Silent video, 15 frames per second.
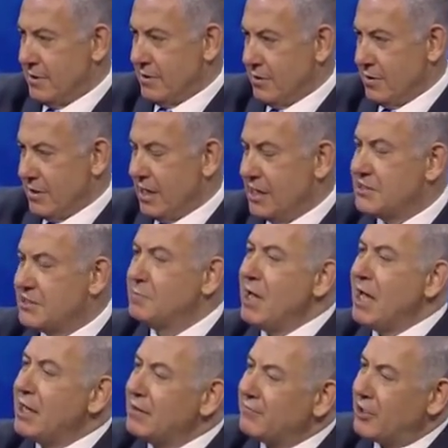It's
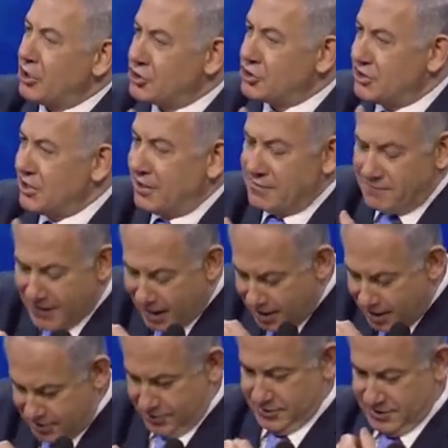made of our shared
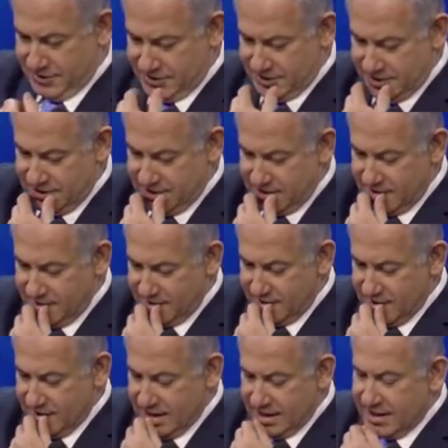values.
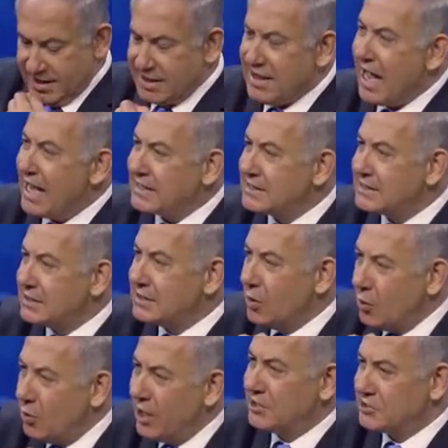That's the
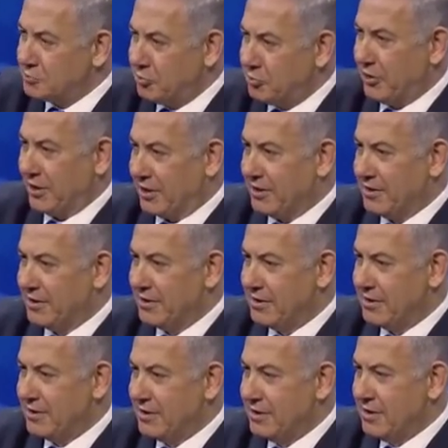wellspring
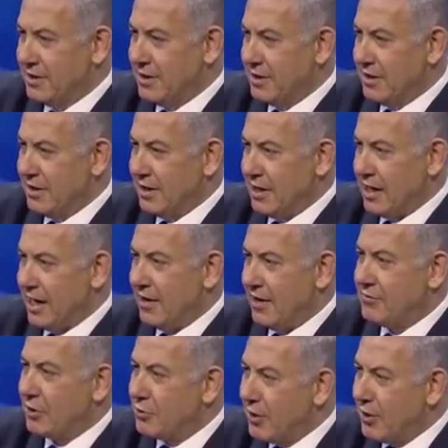of the
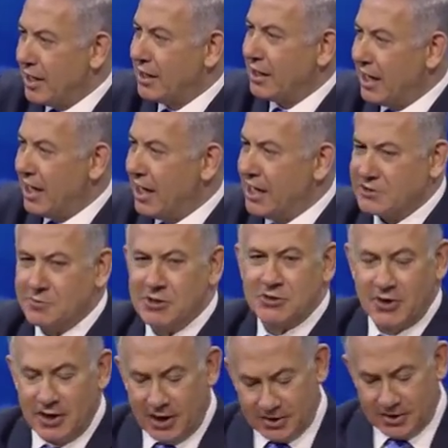great alliance
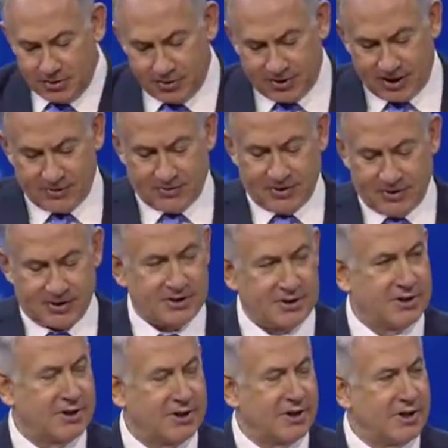between our two countries.
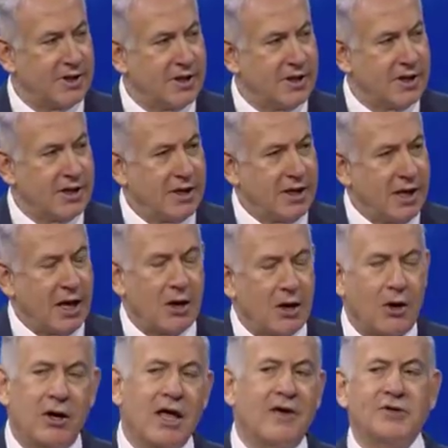And all
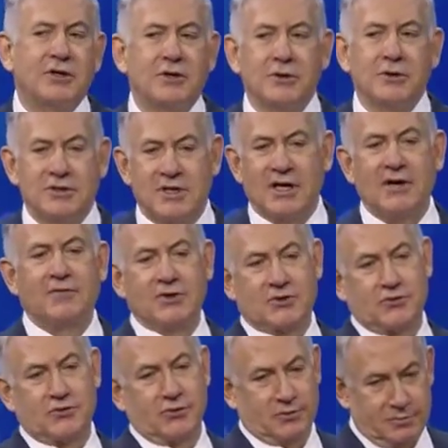you have to do is leave this
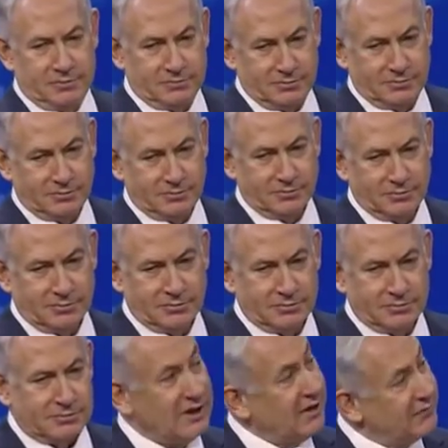room,
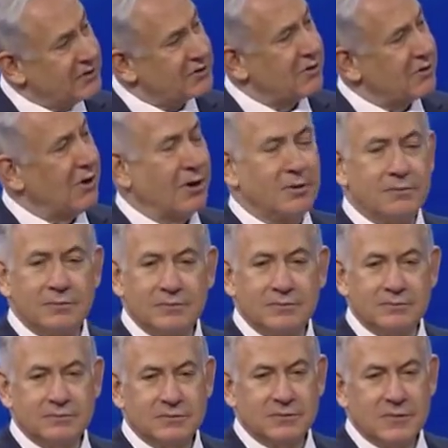leave this hall,
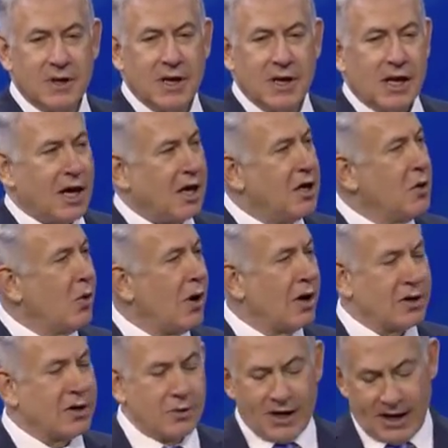and you walk
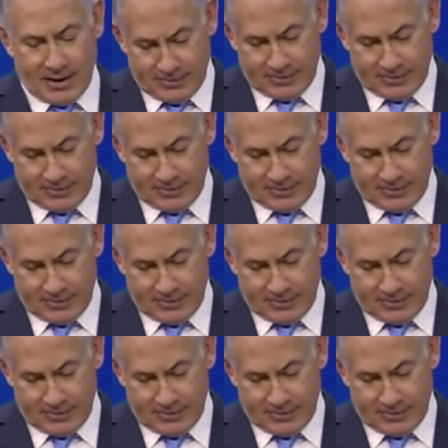around